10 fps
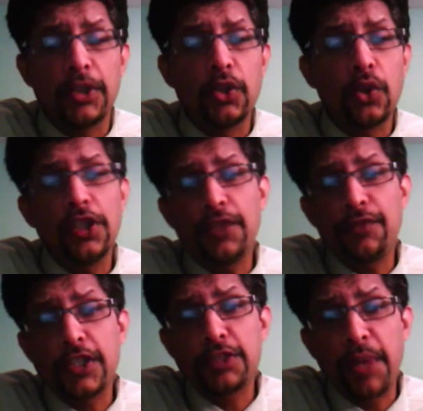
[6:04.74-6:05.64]
only
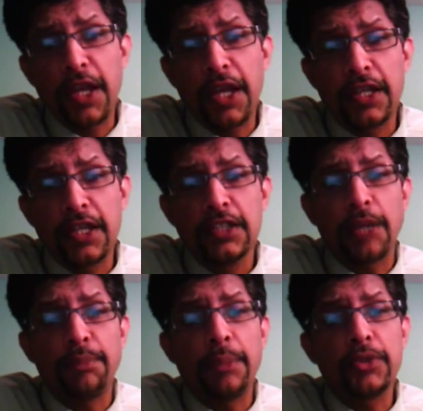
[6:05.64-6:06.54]
difference being
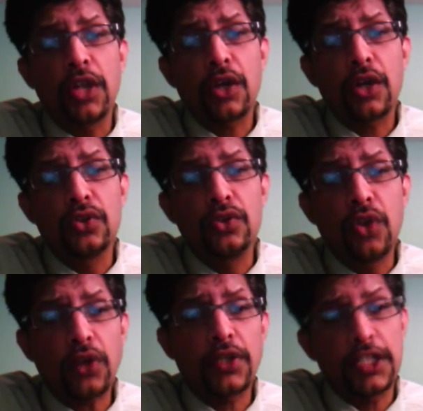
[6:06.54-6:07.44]
that Mahmudullah could
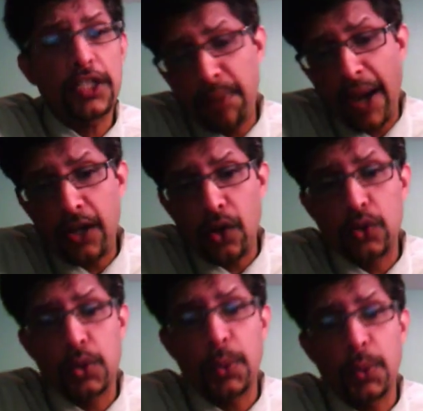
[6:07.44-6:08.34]
not get the bat
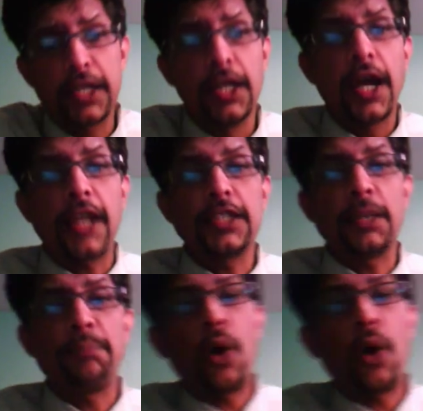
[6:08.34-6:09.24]
onto it, and
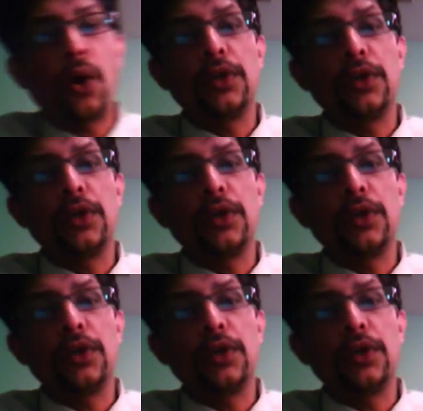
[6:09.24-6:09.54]
the ball